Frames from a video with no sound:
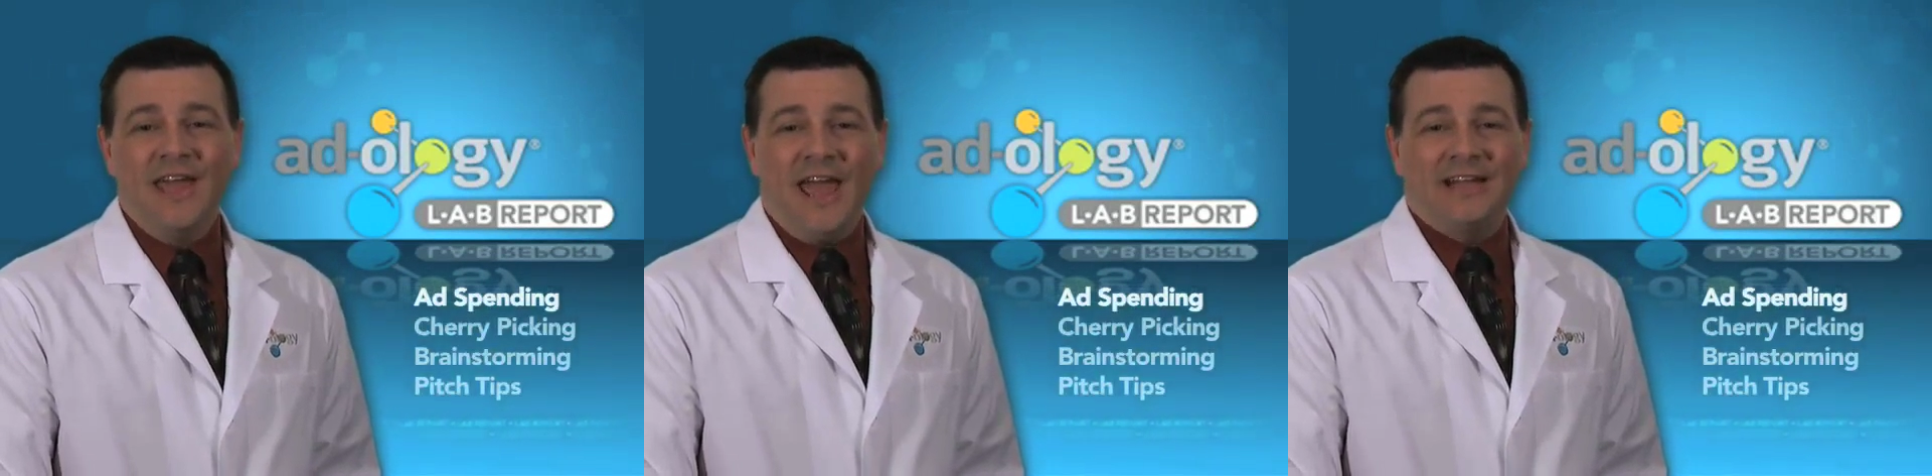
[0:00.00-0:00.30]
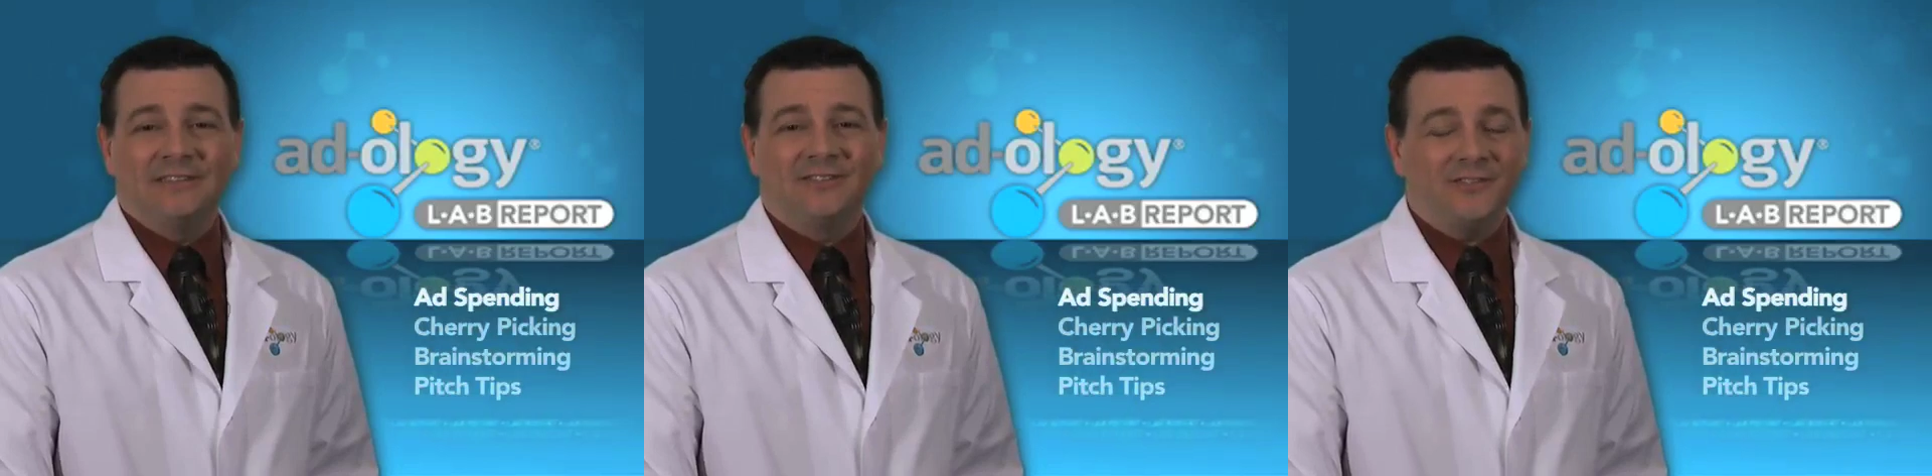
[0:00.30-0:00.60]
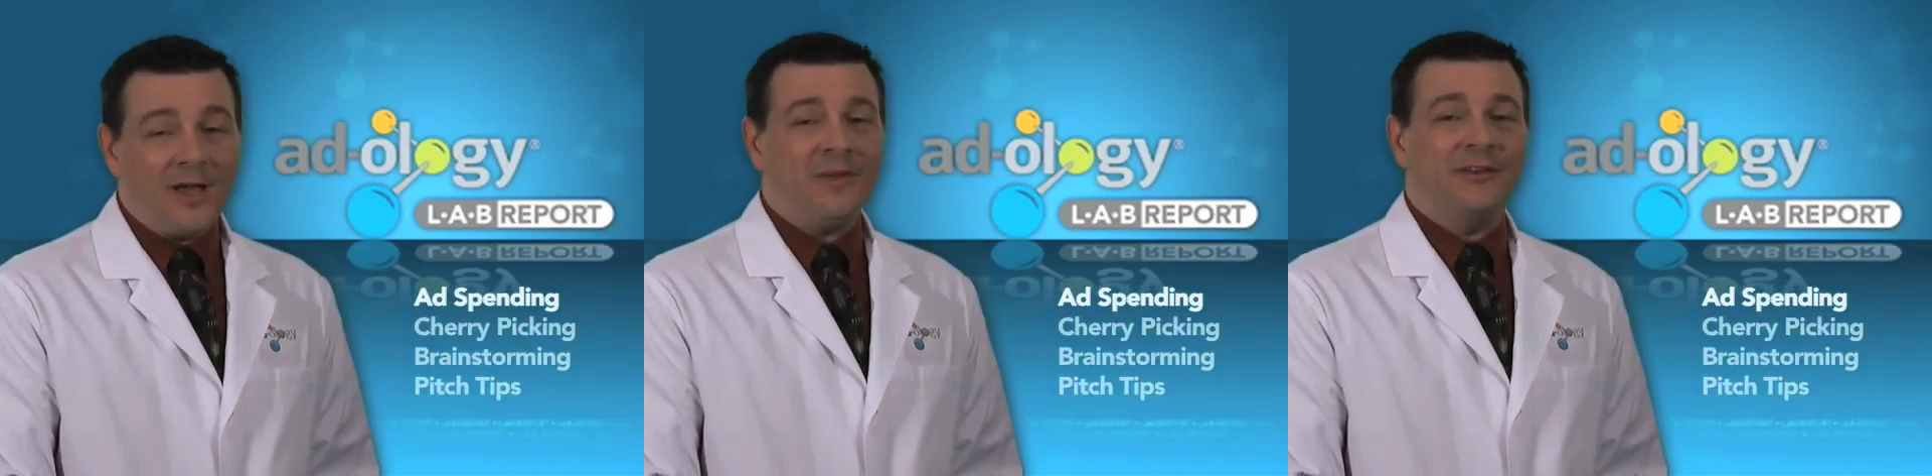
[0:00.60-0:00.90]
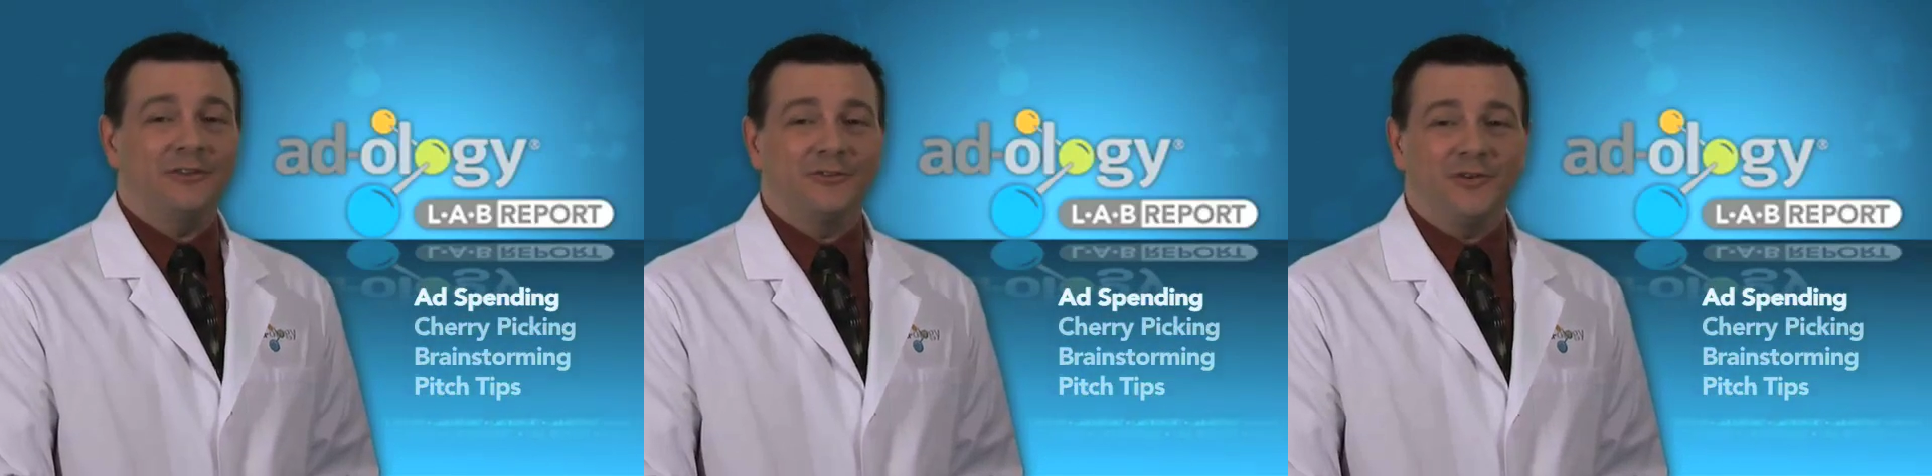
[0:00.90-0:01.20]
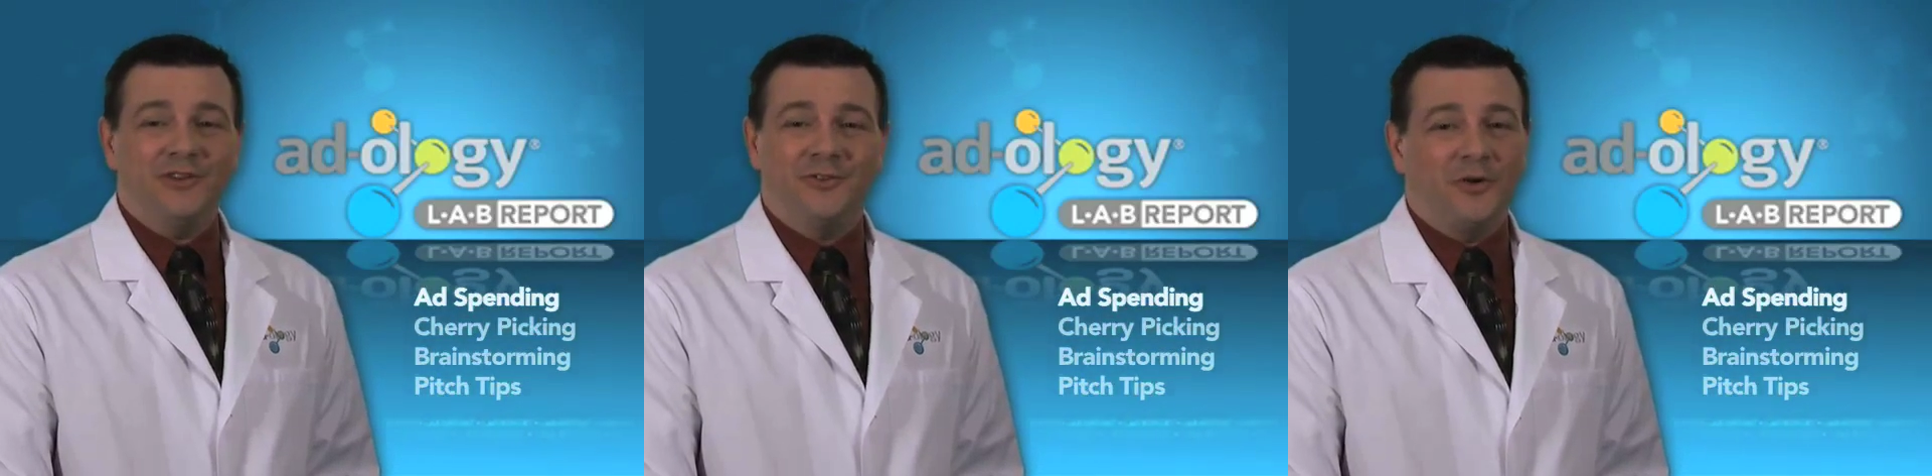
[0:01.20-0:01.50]
And some
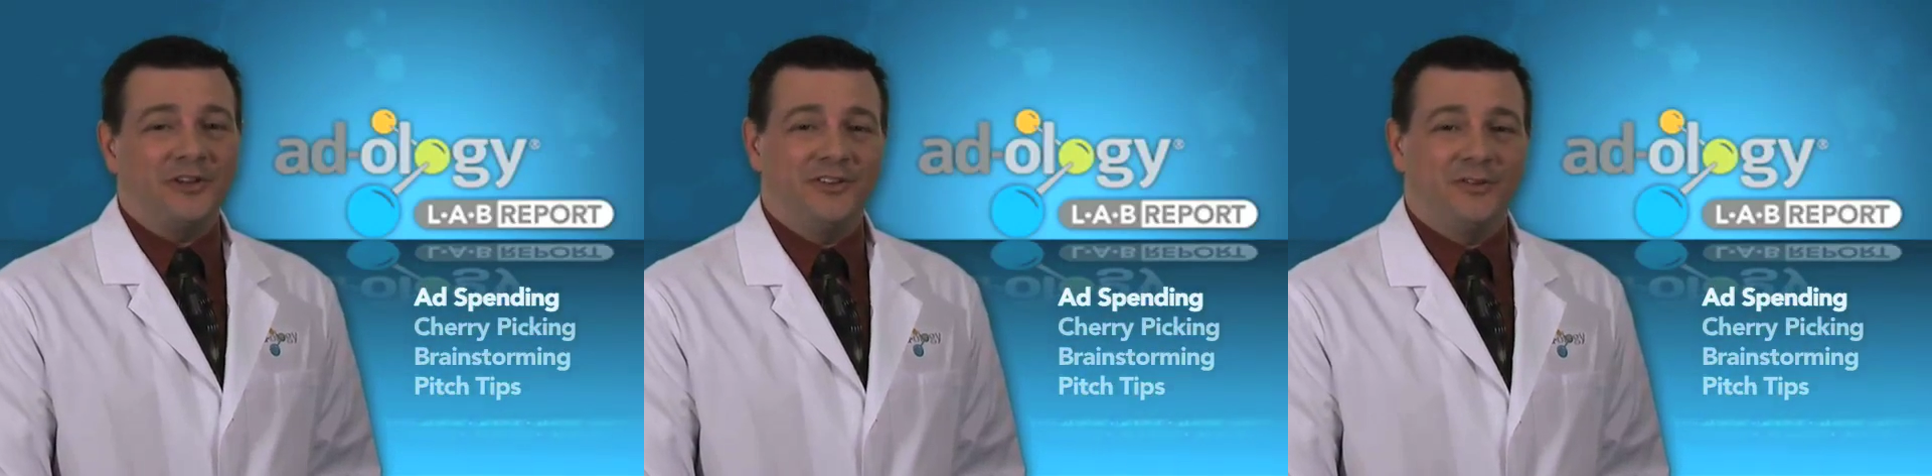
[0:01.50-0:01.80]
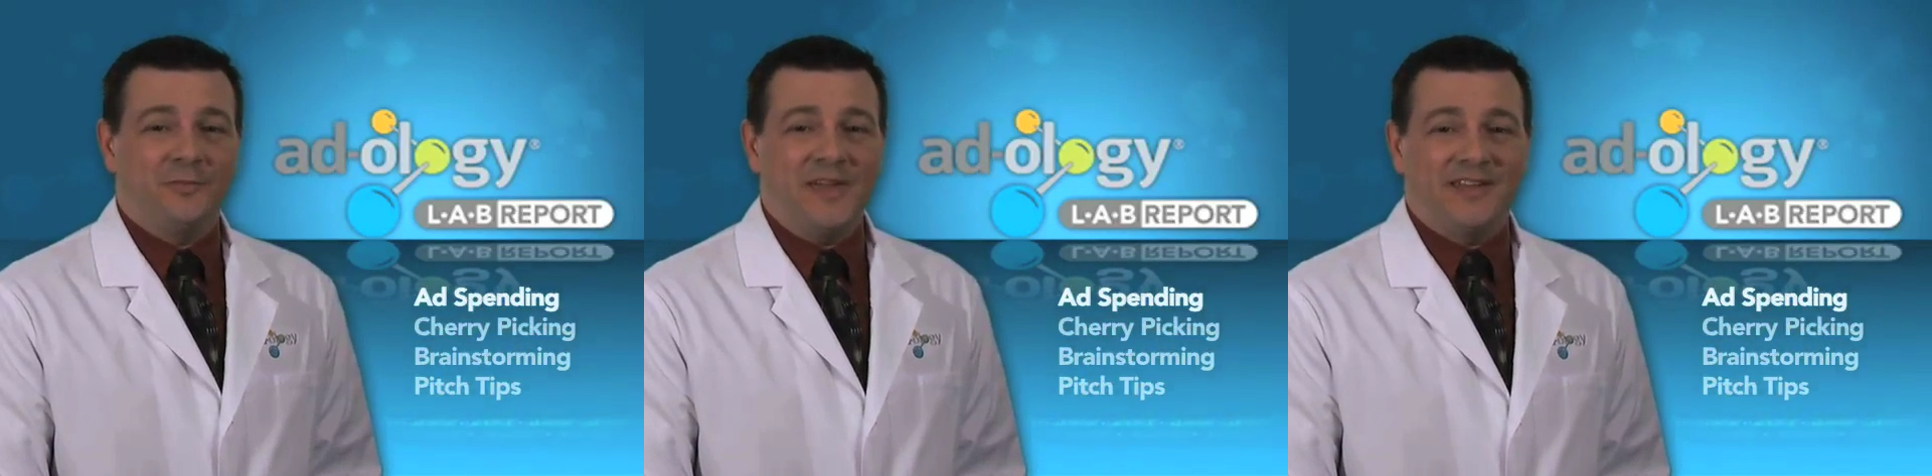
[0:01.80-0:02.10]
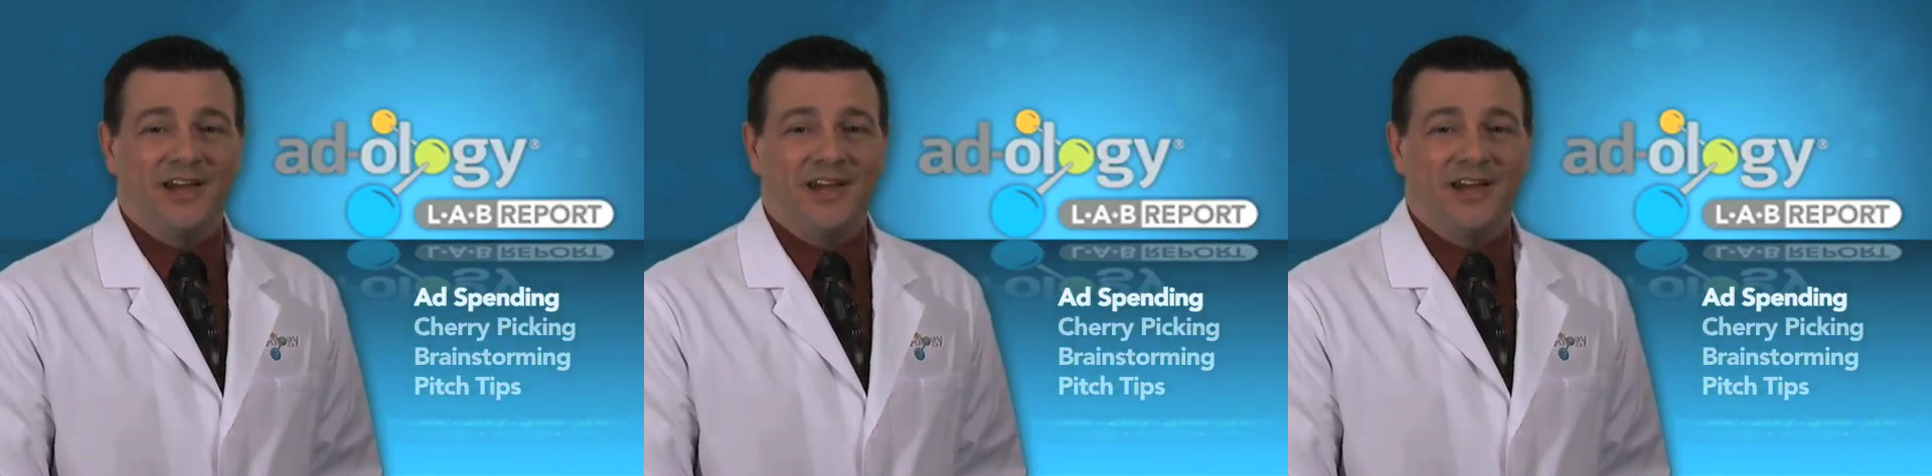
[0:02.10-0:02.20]
industries don't anticipate